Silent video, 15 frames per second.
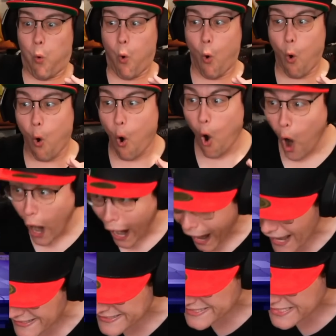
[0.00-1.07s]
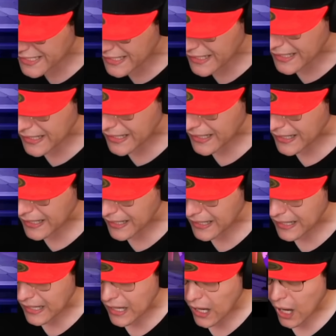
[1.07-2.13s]
What?
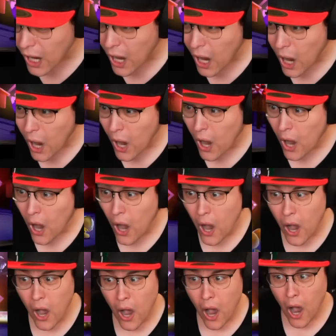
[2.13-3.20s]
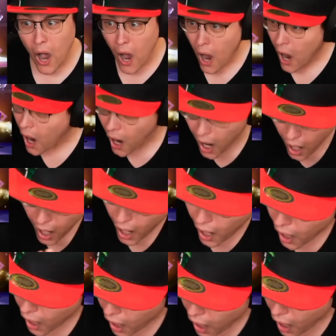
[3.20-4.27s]
That's right. Princess
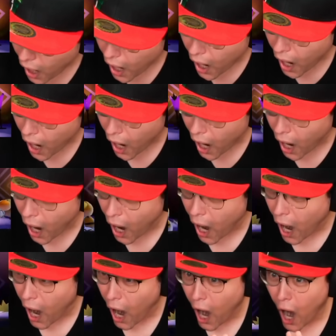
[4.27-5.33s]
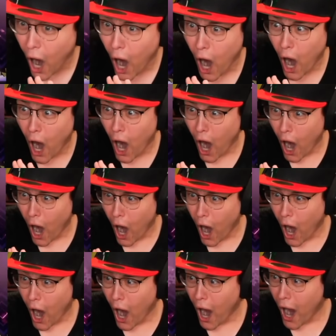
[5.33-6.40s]
Peach will star as the main character
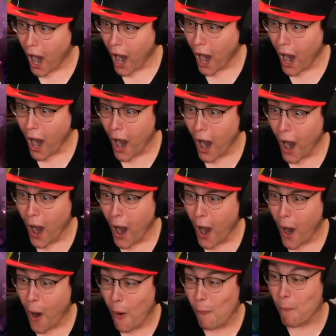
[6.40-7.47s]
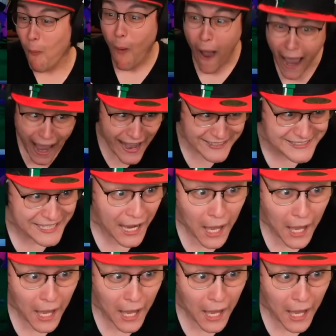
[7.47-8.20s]
in a brand new game. What?